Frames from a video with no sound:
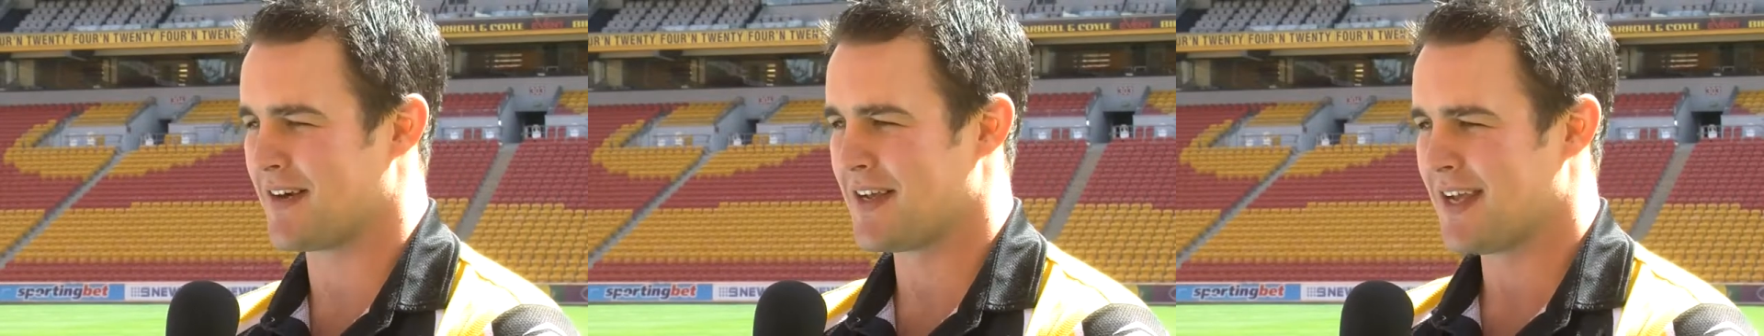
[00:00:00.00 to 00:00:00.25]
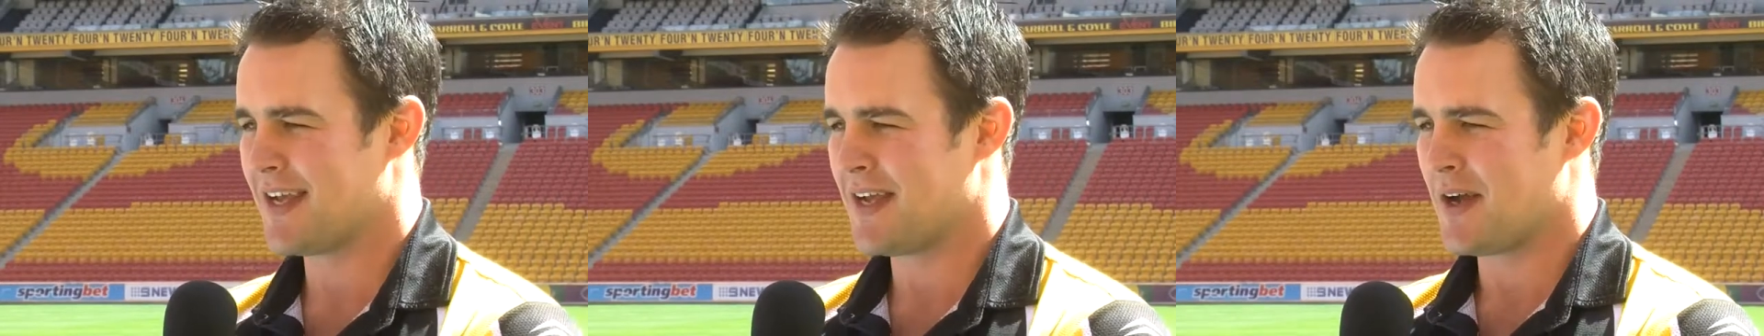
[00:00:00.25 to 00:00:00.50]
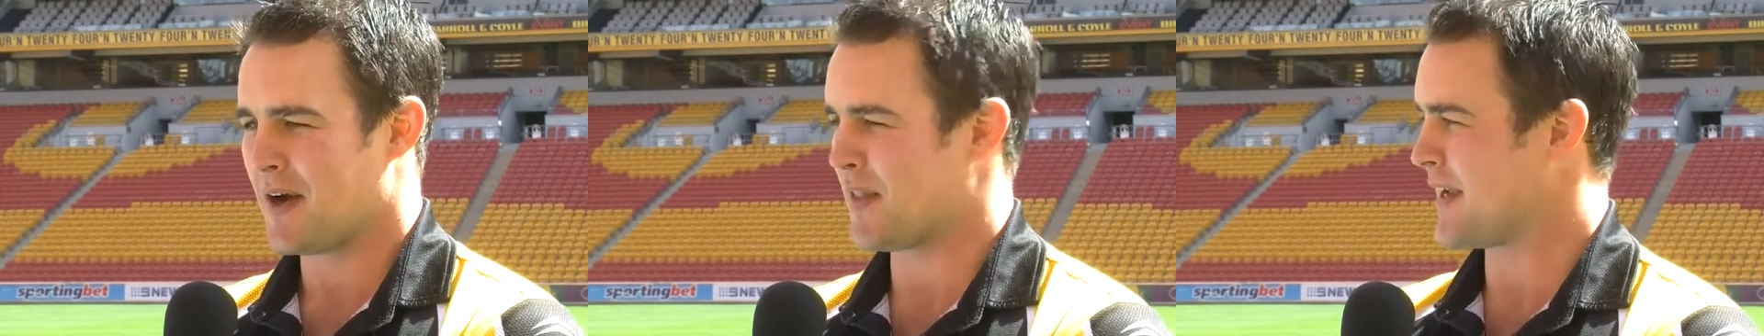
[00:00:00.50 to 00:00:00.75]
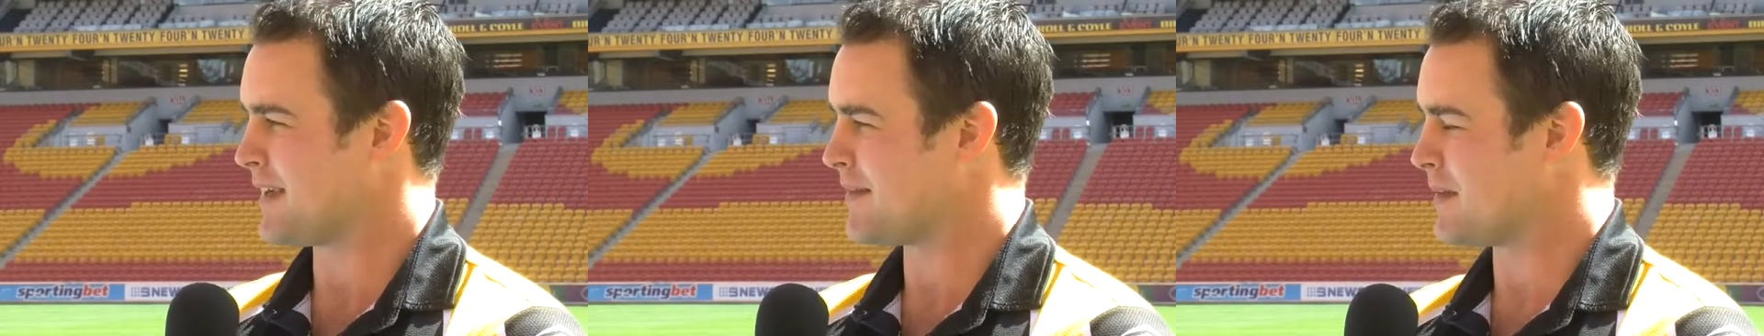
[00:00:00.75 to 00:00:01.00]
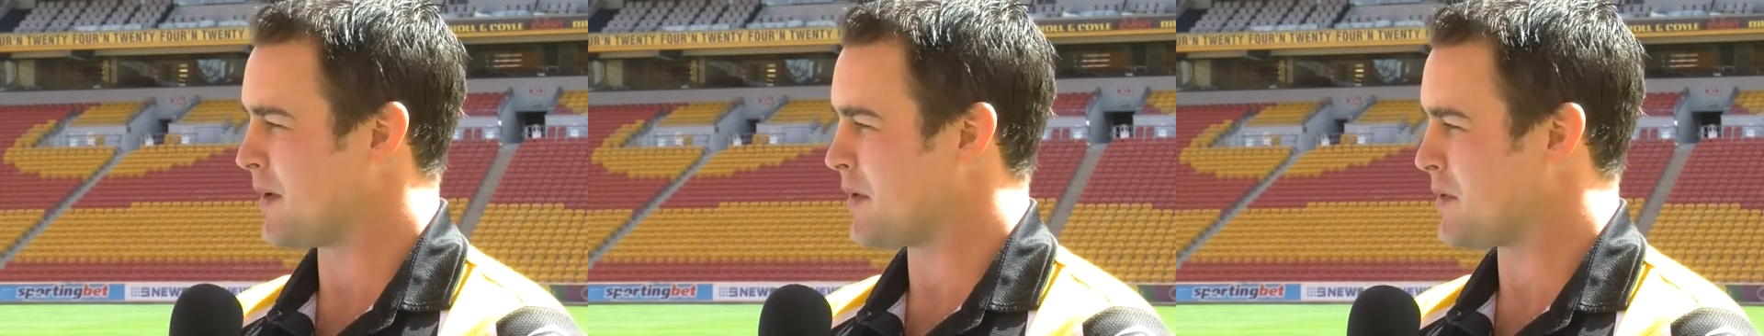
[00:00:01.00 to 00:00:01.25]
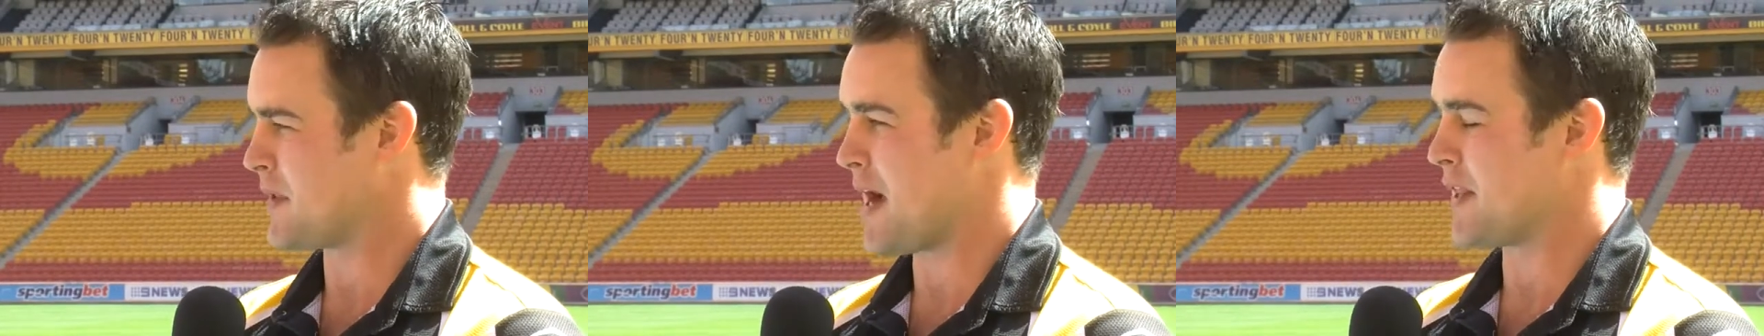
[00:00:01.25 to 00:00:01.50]
And I think uh,
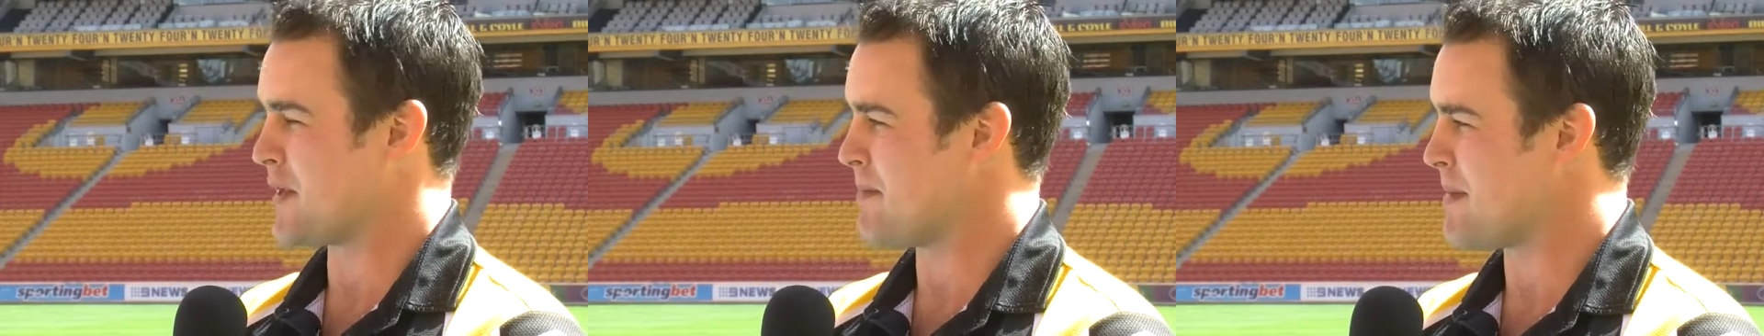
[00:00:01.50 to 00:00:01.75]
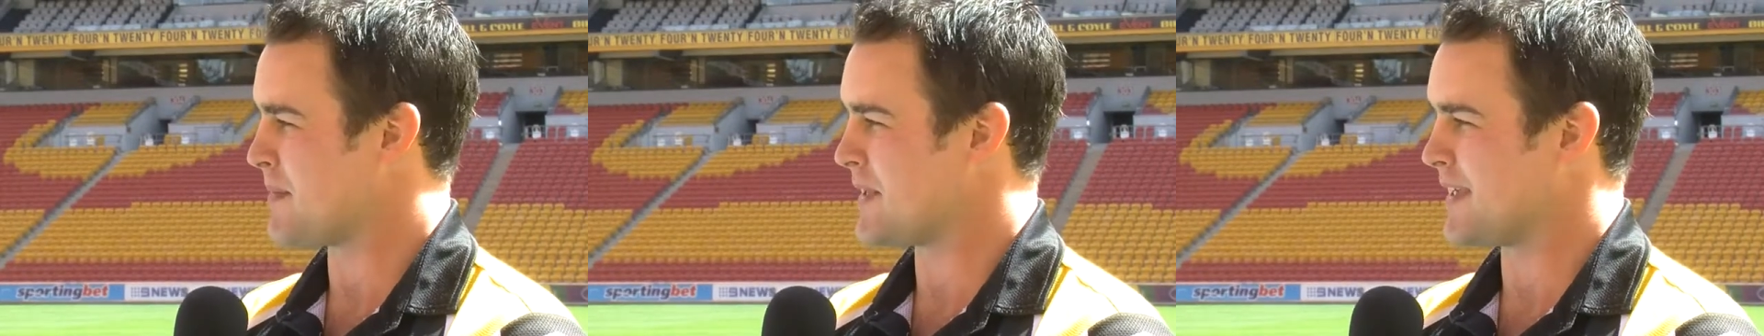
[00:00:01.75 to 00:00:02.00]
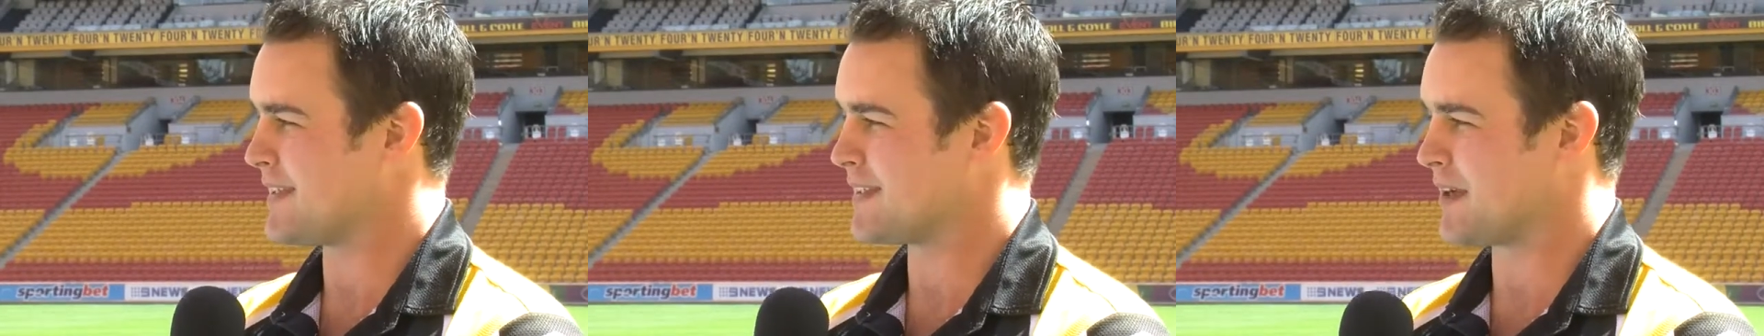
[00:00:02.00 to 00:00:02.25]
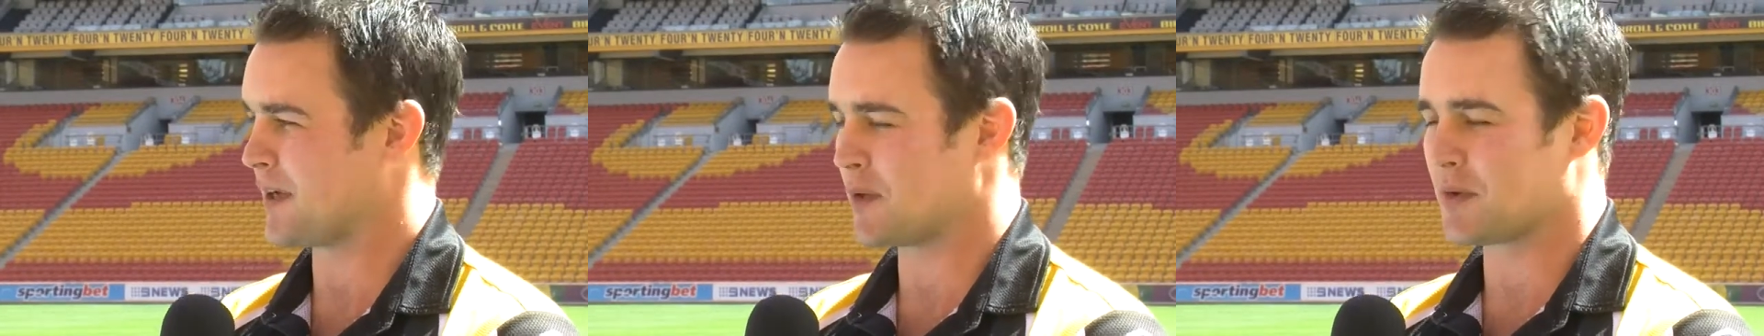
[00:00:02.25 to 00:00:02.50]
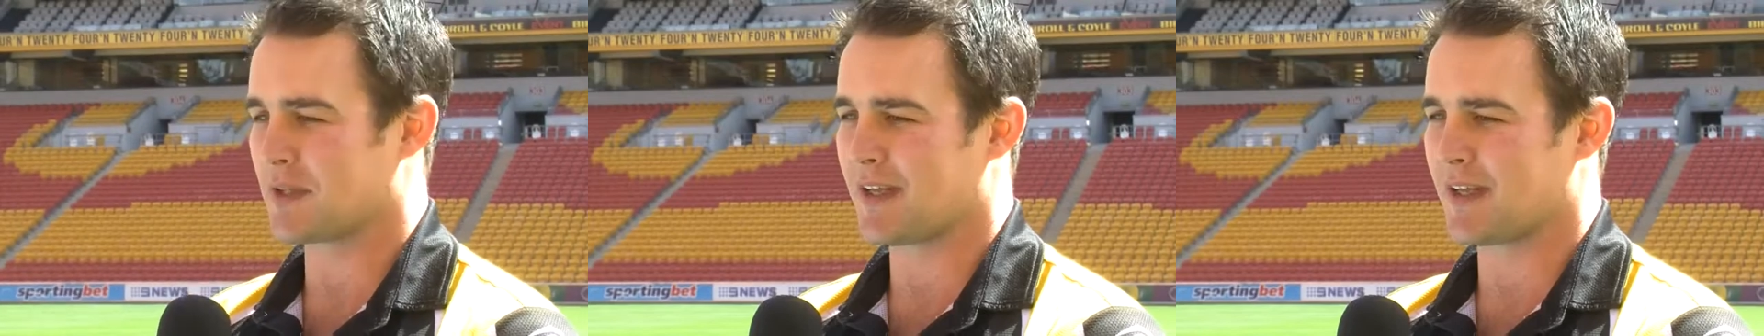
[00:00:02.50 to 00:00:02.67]
the only memory is I looked